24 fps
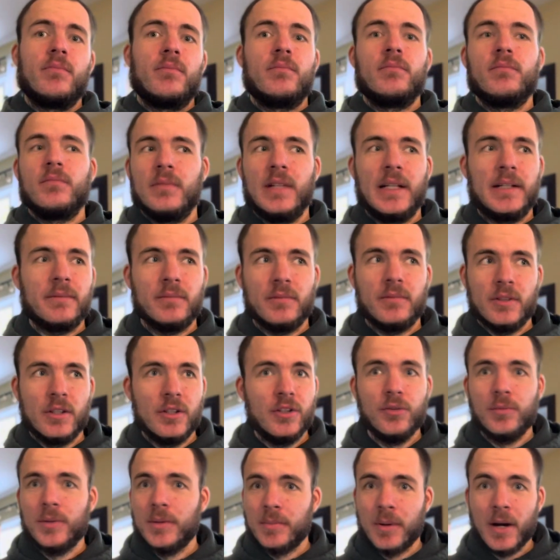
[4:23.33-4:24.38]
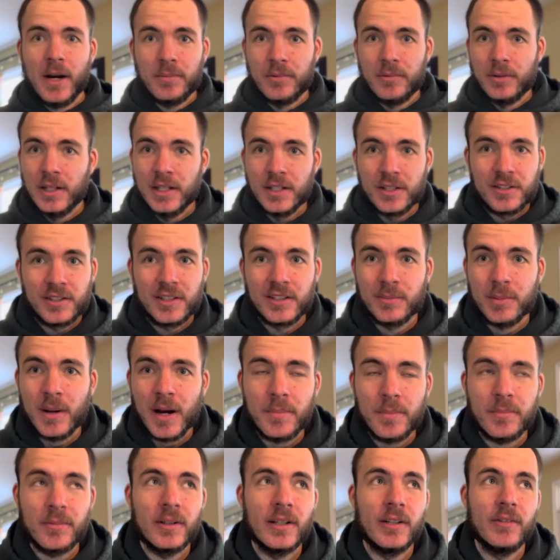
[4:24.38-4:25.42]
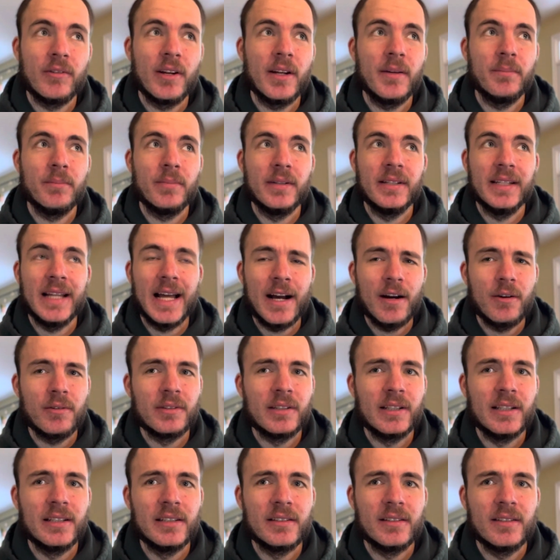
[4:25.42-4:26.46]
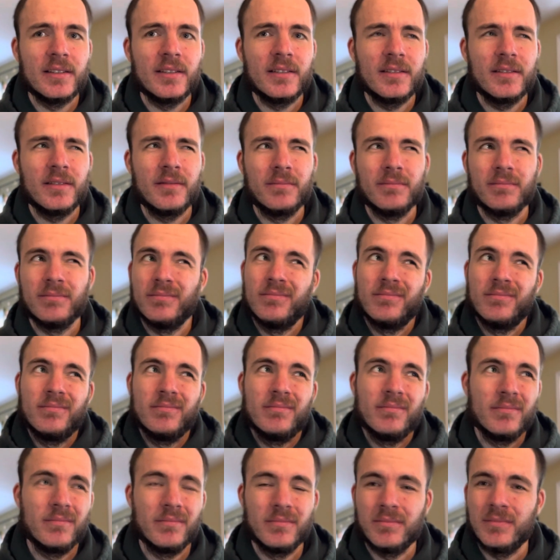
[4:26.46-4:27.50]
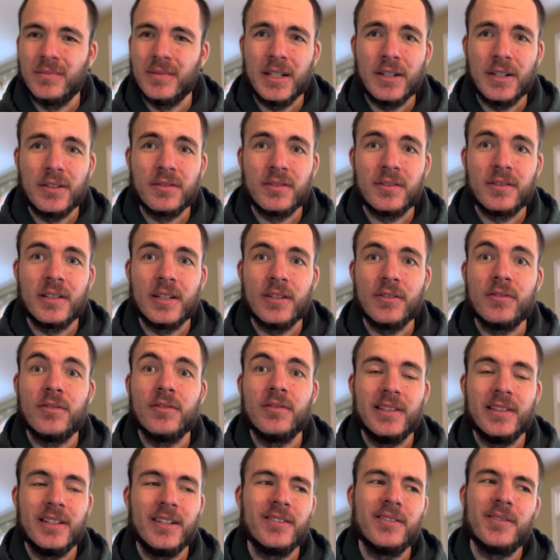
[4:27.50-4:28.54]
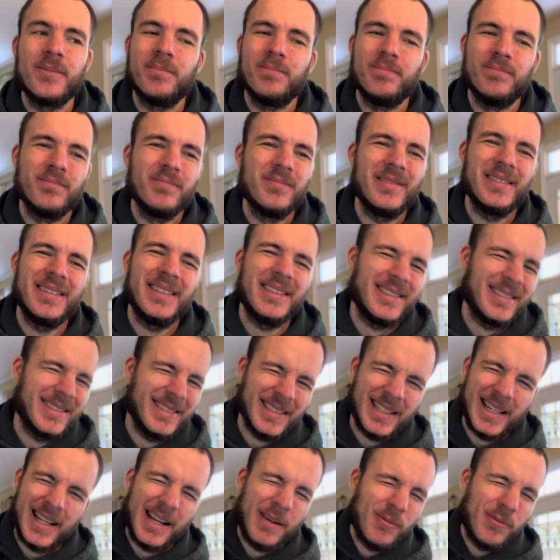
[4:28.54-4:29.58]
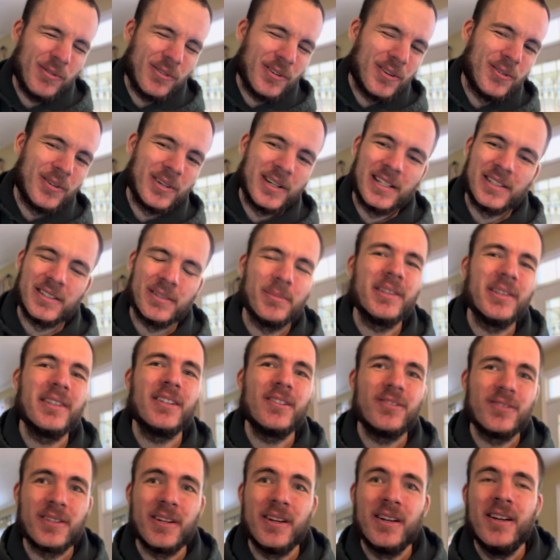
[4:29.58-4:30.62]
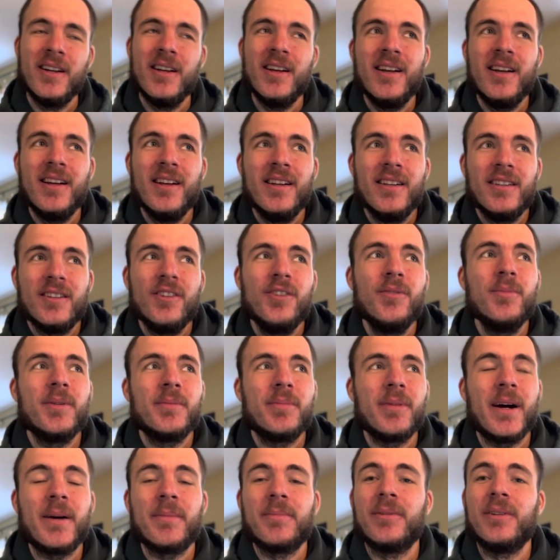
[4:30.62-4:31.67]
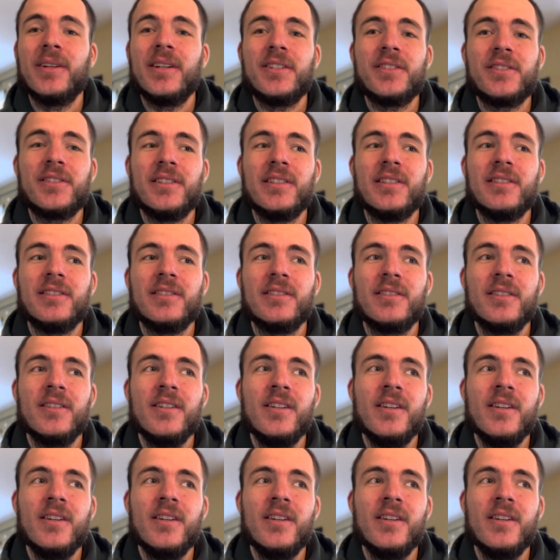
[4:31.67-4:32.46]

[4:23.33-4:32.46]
like the human population is populating, right? But nowadays there's a, I won't go against it, but the human population is